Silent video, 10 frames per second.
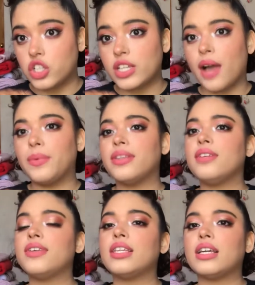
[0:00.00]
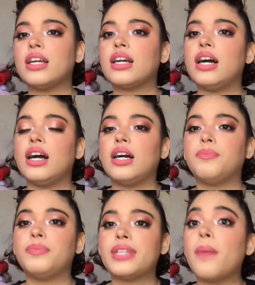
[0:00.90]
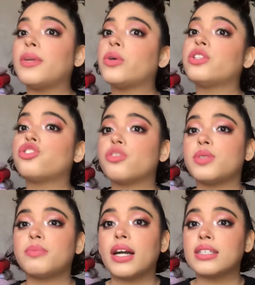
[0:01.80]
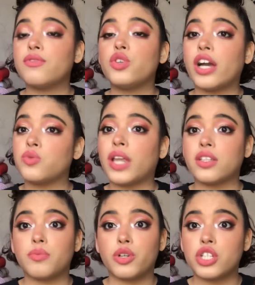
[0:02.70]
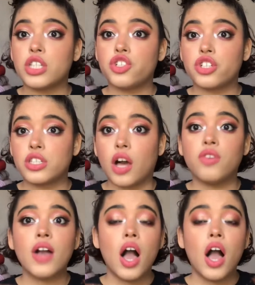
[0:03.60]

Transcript: I will leave a link down below in the description box if you guys would like to purchase it yourself.